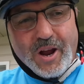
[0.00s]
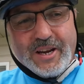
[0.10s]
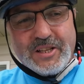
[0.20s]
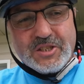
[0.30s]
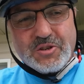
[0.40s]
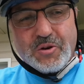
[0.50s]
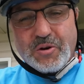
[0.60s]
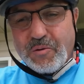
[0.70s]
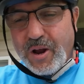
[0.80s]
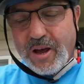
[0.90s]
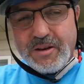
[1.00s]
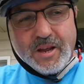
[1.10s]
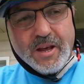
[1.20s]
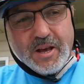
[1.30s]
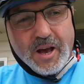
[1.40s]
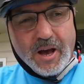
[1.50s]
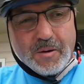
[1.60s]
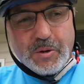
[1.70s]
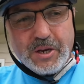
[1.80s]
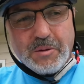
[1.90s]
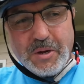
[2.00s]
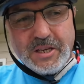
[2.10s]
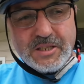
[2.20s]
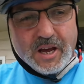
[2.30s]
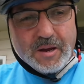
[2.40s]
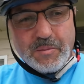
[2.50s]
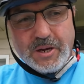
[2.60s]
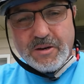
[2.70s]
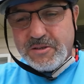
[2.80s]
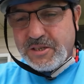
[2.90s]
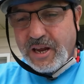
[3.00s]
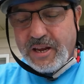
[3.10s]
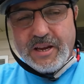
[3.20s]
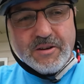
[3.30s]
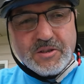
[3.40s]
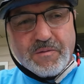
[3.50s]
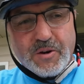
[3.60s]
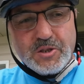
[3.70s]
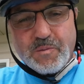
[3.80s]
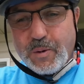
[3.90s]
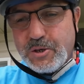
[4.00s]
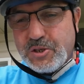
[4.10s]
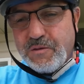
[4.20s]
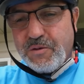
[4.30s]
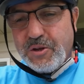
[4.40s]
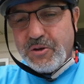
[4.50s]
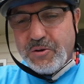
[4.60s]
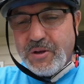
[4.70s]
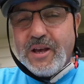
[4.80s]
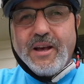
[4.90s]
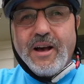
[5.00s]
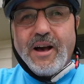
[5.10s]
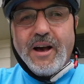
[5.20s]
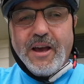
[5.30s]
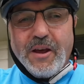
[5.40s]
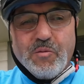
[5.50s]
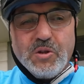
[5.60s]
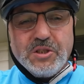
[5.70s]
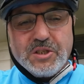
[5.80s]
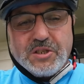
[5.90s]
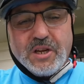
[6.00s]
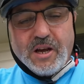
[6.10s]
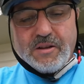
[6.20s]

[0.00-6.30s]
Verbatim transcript: riding the scooter around. but in the meantime, here's a, here's a first-person view, and we'll just